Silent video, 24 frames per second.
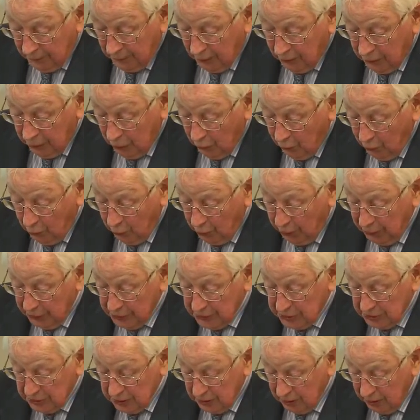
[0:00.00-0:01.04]
The
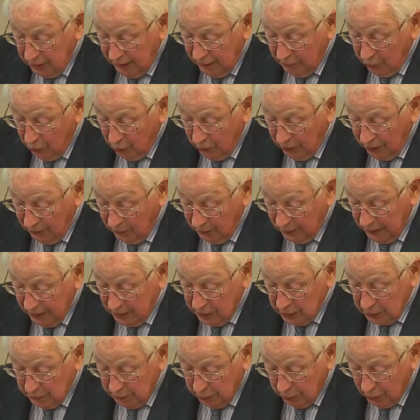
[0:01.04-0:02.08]
authors elaborate
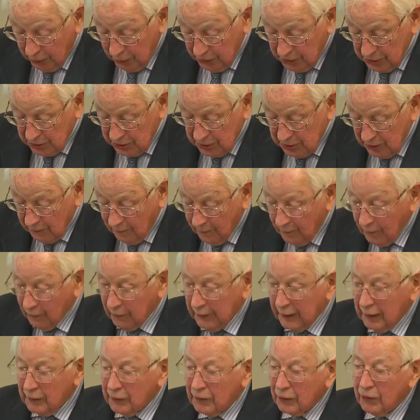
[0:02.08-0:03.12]
these points
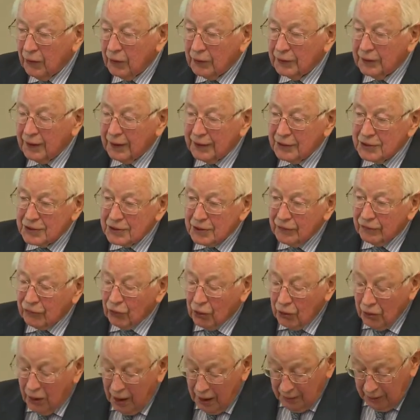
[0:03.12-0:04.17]
in the context of
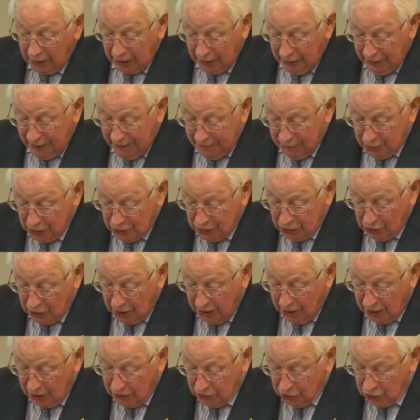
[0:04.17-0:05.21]
climate
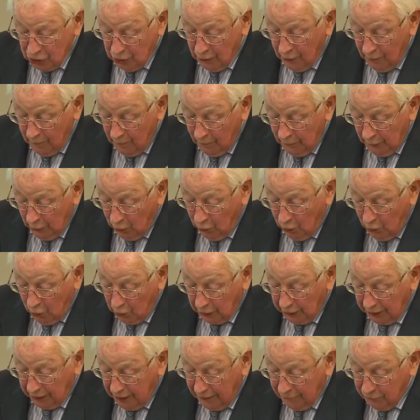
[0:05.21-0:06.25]
change,
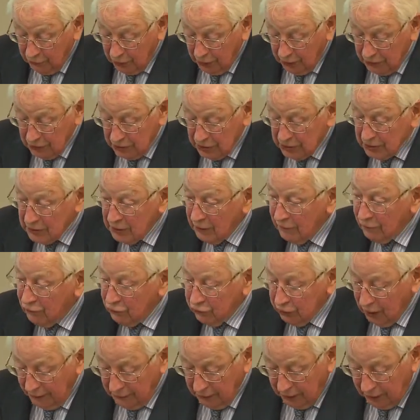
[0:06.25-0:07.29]
water governance,
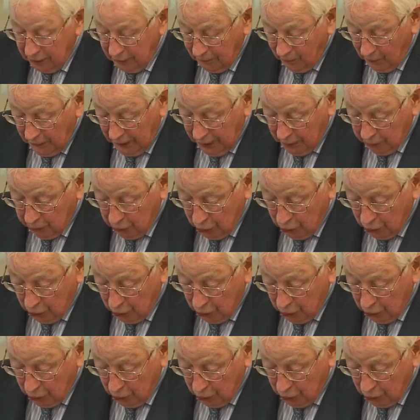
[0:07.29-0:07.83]
flooding and